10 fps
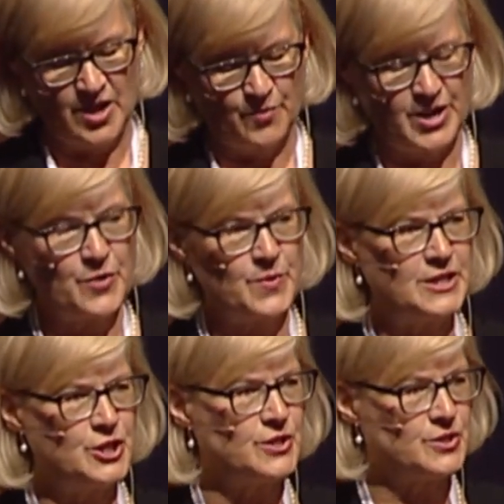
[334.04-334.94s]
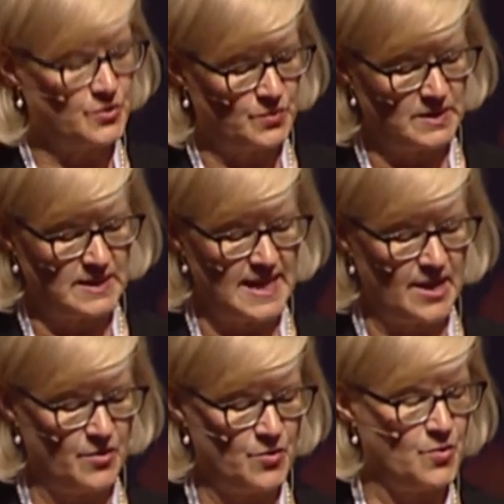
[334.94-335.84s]
We are reaching students
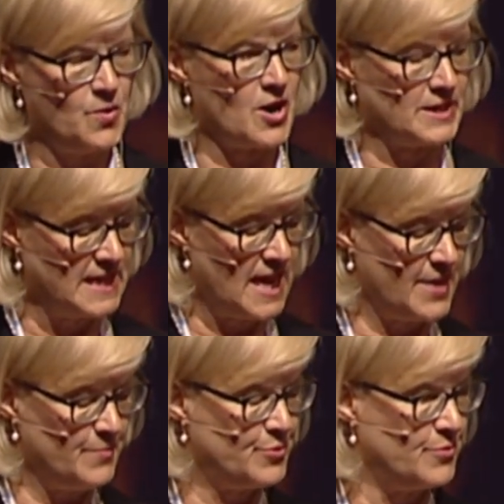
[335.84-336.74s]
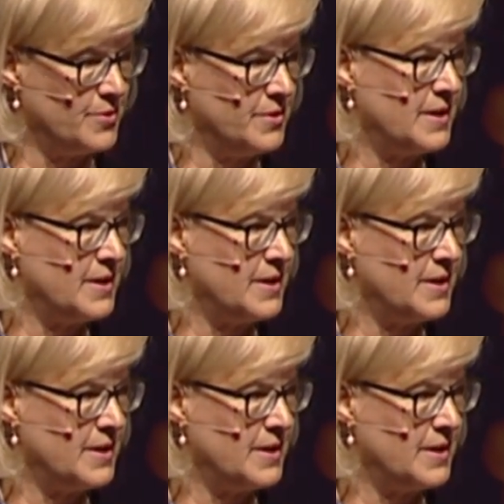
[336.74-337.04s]
now who are time poor,